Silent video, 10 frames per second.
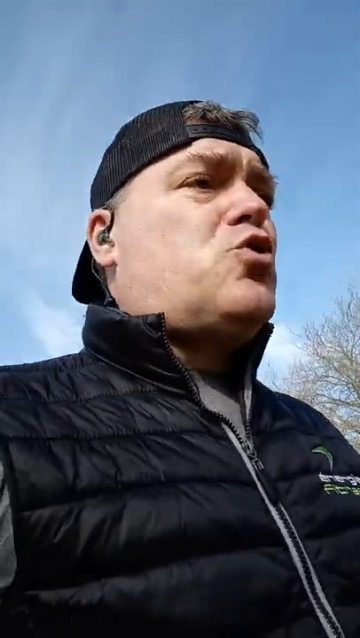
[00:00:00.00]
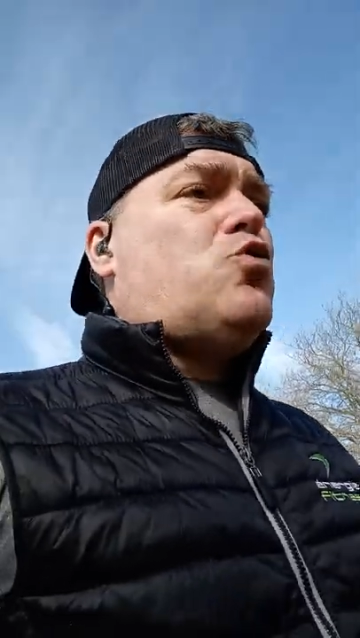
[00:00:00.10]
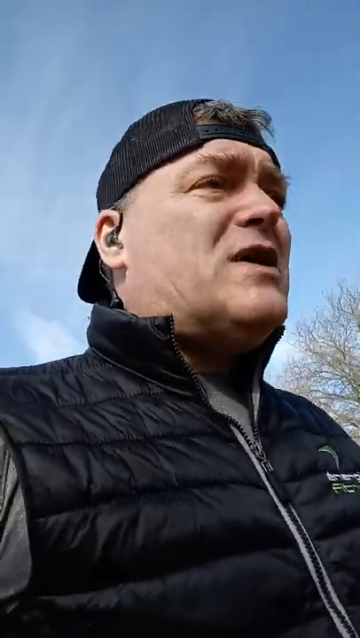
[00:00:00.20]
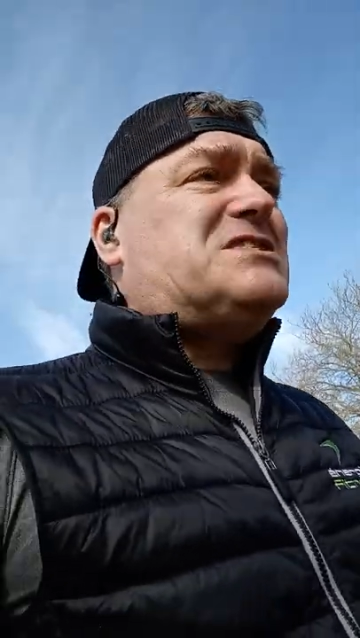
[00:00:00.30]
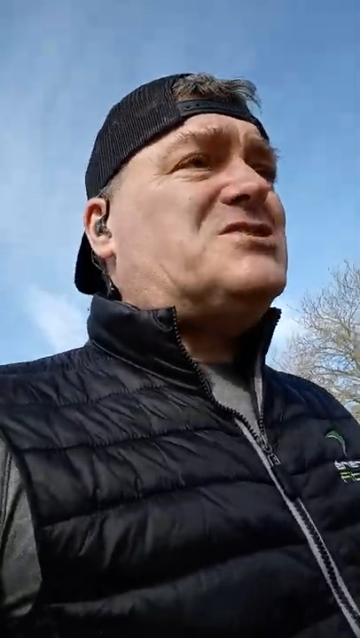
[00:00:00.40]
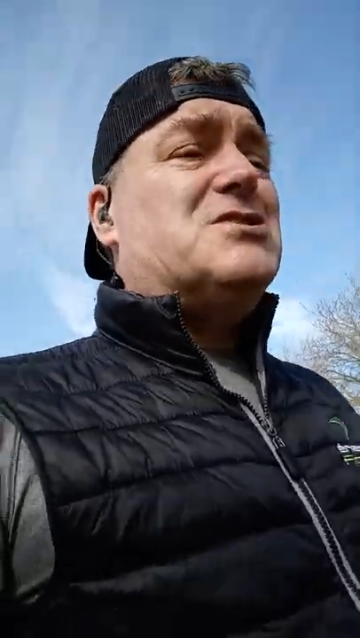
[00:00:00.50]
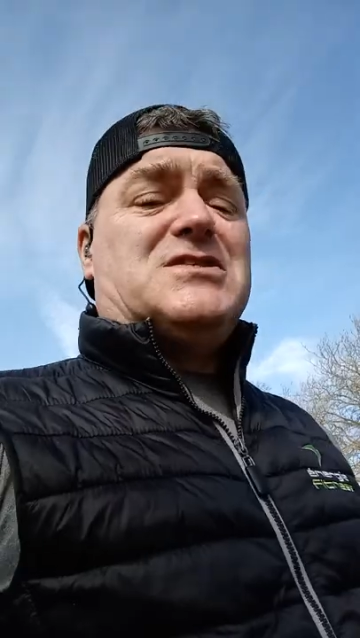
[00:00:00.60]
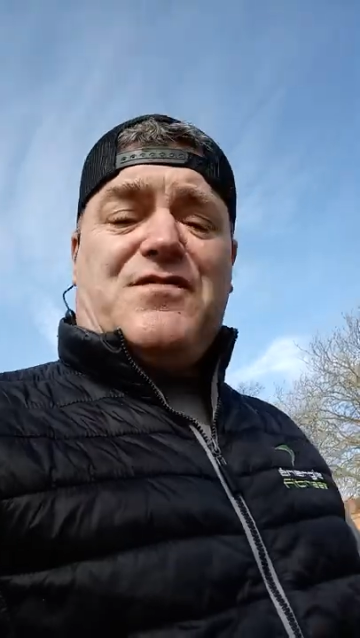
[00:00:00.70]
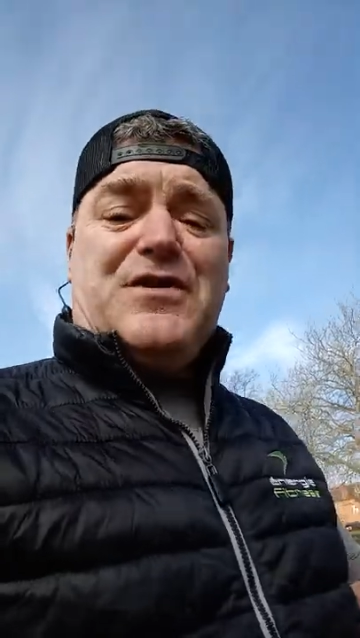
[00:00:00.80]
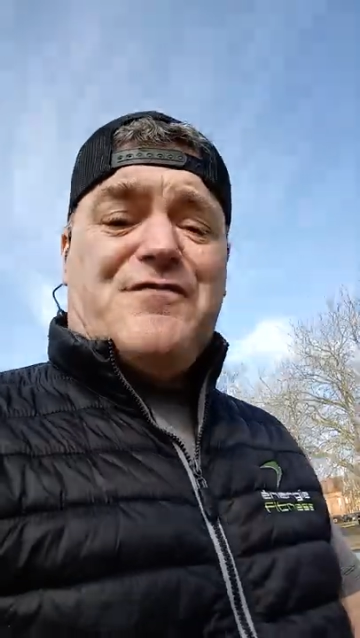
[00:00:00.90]

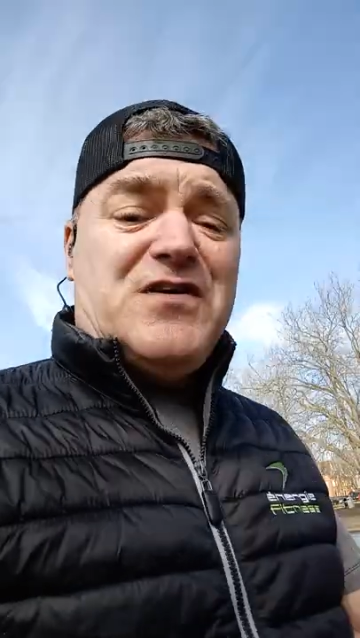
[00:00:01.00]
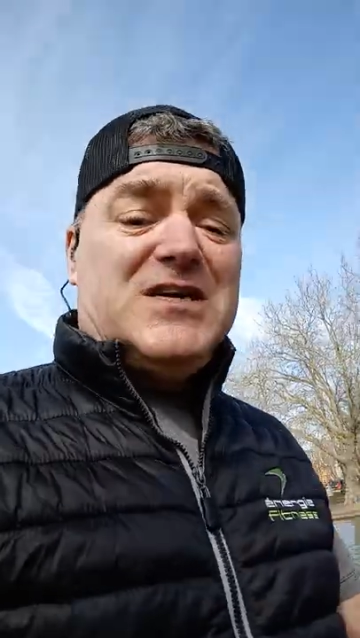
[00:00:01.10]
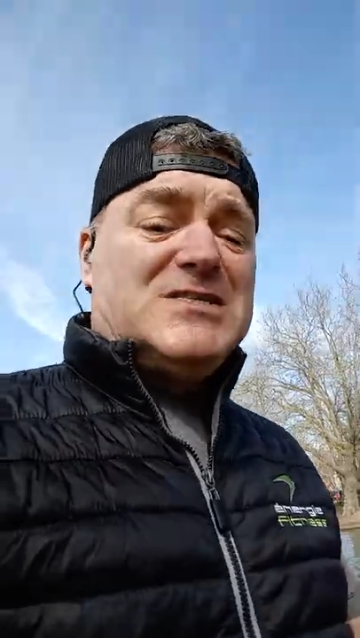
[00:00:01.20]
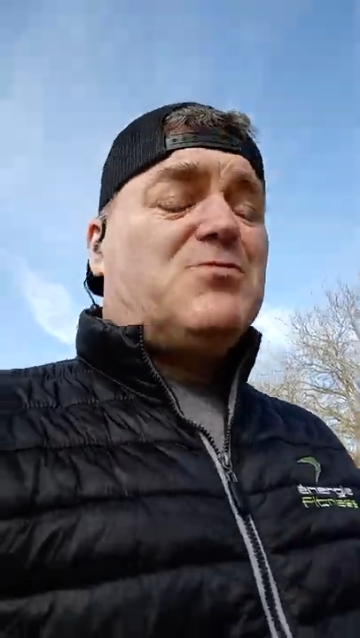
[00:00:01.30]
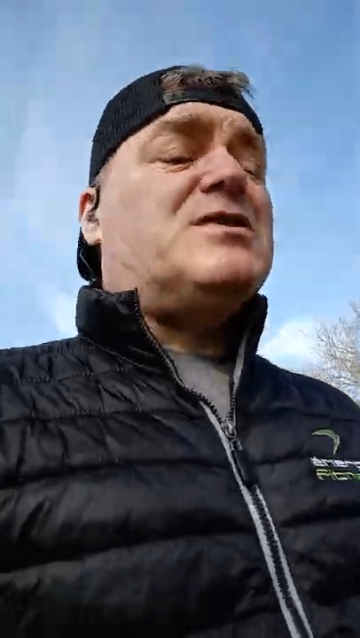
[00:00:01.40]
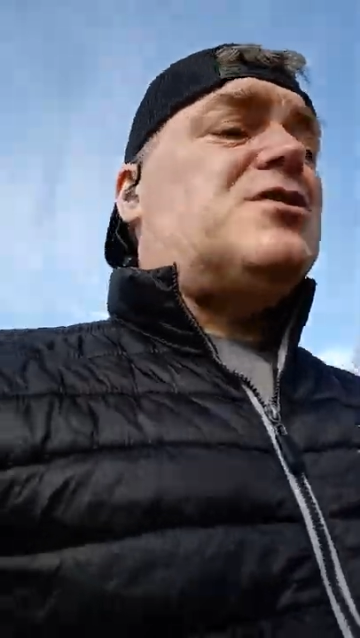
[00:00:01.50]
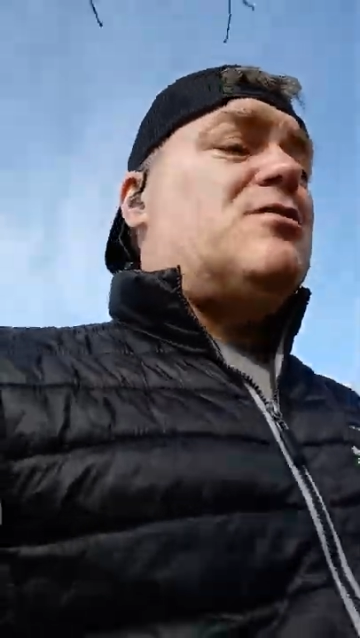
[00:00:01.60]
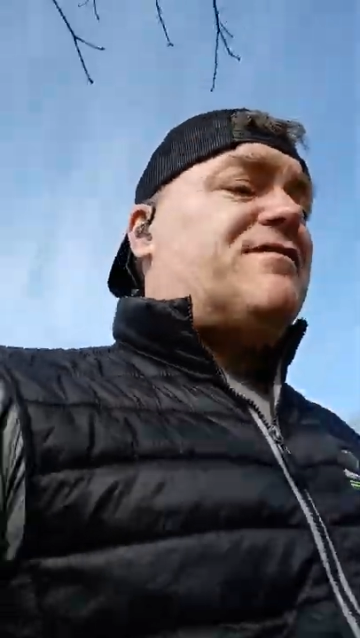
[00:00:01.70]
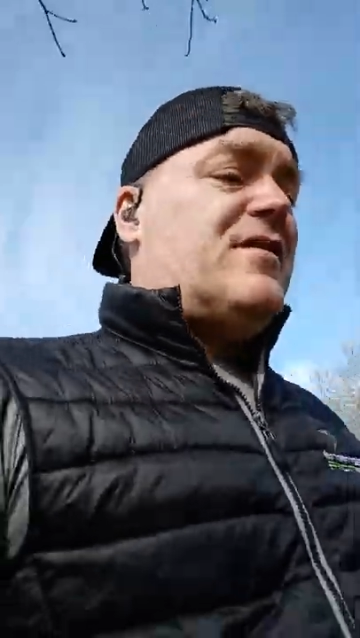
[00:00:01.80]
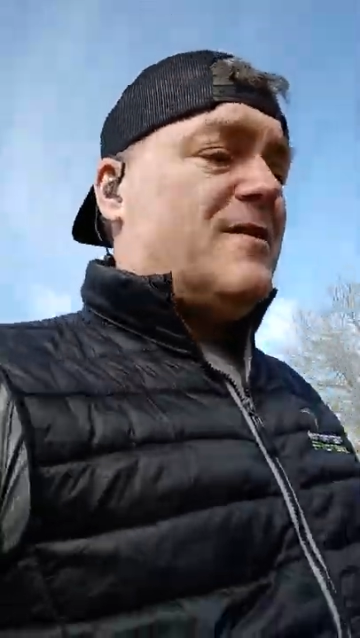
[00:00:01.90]
questions for the things we
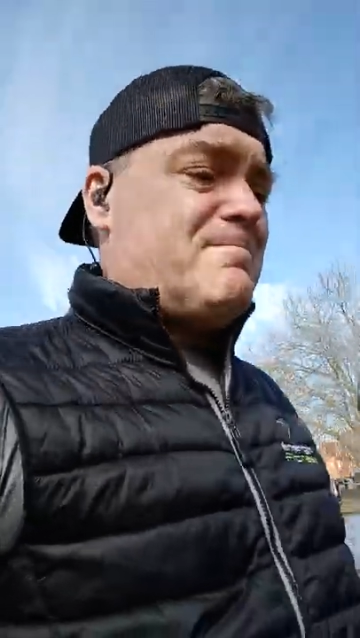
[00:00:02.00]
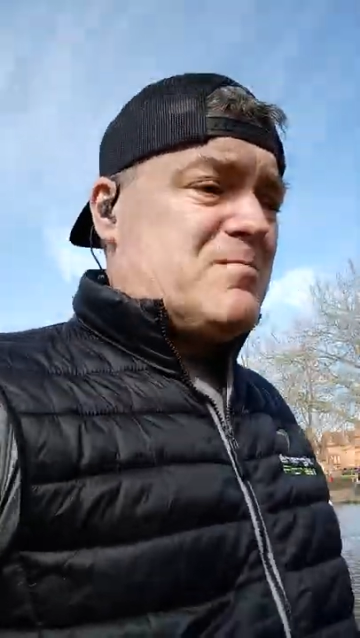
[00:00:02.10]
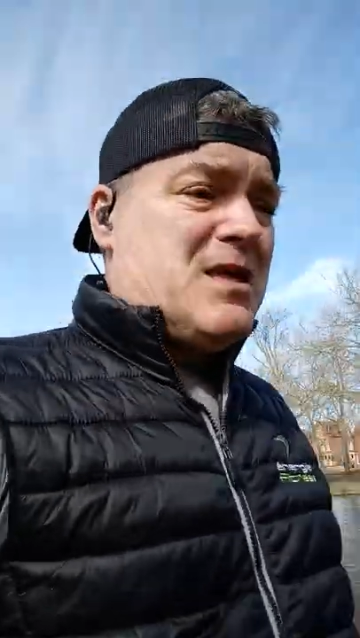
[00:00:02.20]
do, I think.